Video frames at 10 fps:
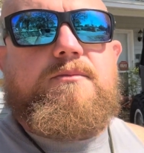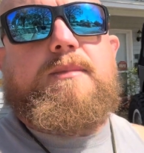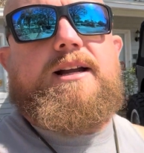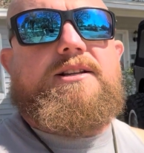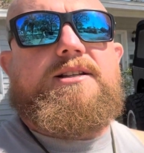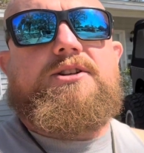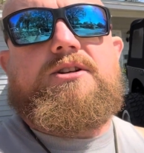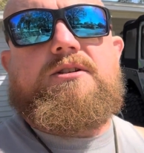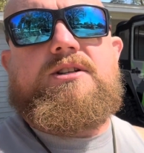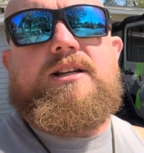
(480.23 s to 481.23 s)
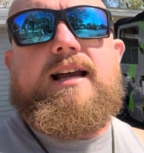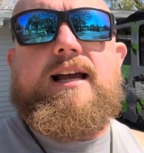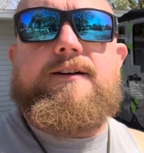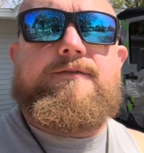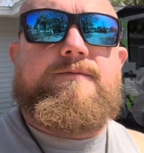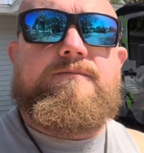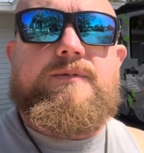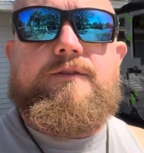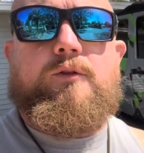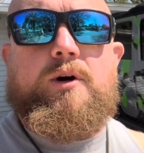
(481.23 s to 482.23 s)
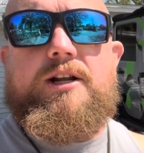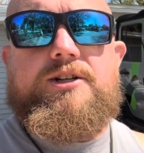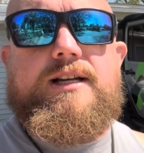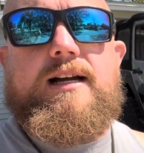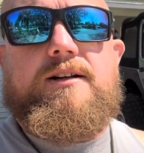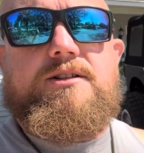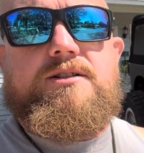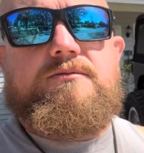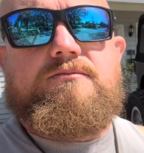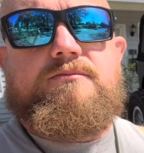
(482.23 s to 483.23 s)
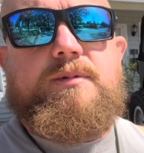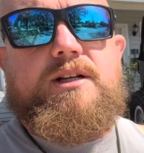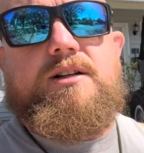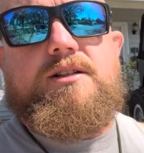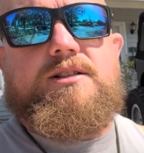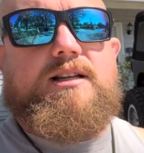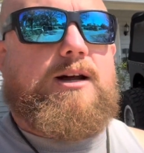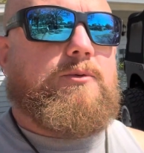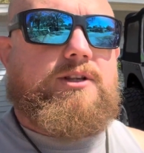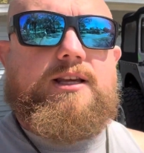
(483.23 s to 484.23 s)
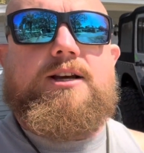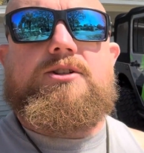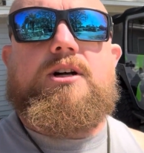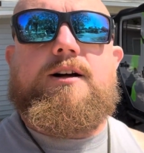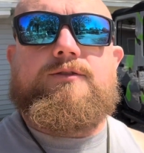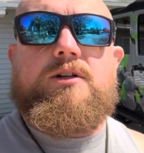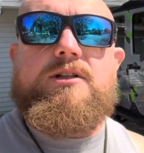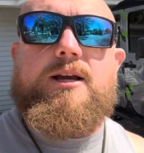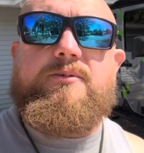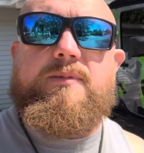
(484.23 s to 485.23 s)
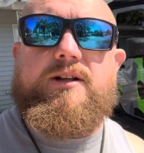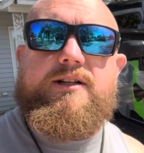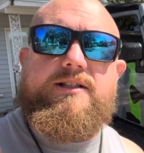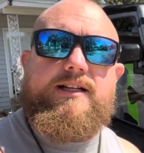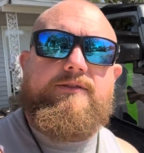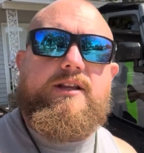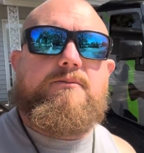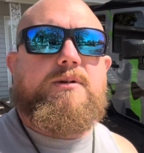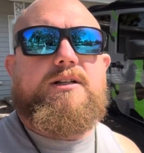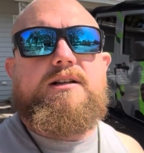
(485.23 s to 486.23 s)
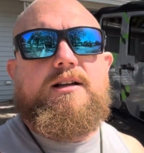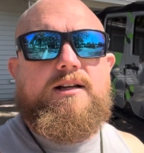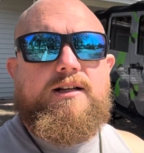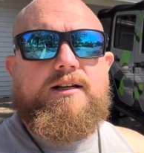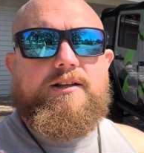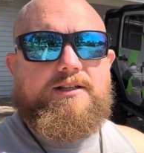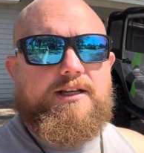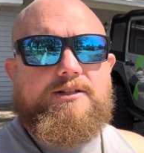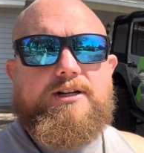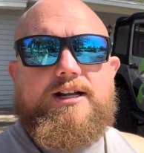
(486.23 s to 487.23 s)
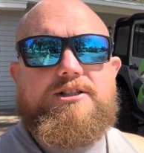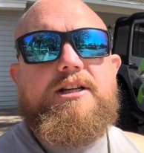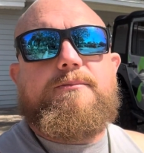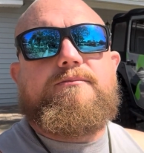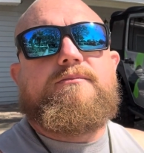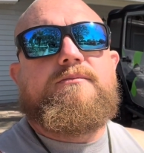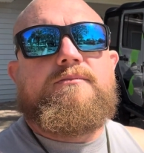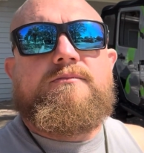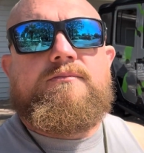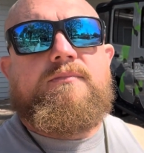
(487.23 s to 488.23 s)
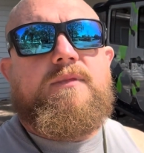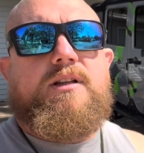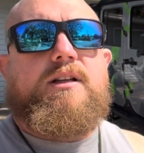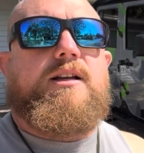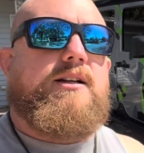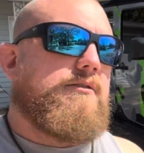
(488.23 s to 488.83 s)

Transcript: my decision to have 40-inch tires because I want the extra off-road capabilities and everything, but these things are not cheap. It